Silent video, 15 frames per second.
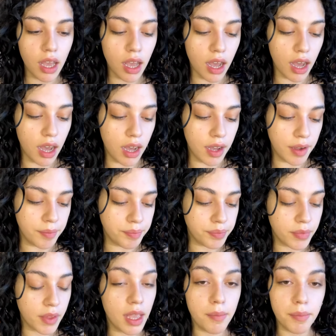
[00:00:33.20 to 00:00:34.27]
But
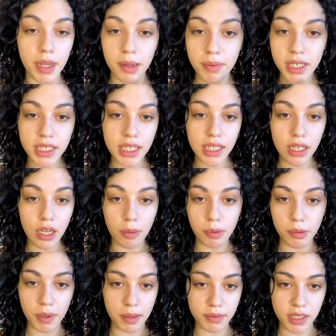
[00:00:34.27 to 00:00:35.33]
I'm gonna take a couple
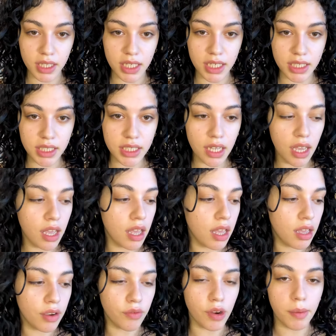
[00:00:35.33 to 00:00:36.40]
pumps of this,
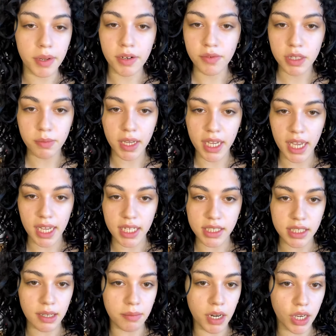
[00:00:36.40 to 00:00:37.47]
rub it in with my hands.
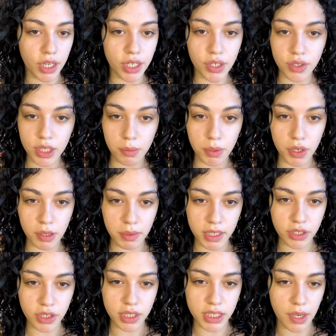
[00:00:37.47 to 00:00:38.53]
I'm not gonna use a beauty blender
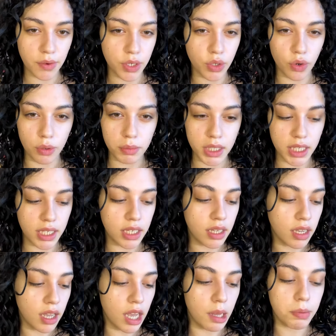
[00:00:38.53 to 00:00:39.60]
because I would normally
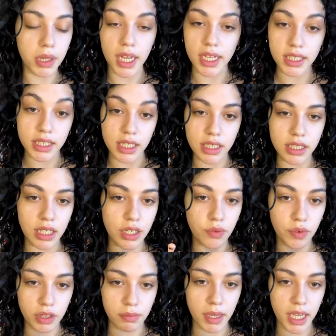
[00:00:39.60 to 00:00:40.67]
apply a skin tint
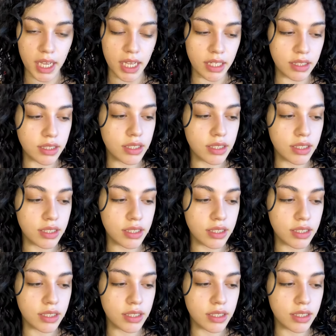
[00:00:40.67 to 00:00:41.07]
with my hands.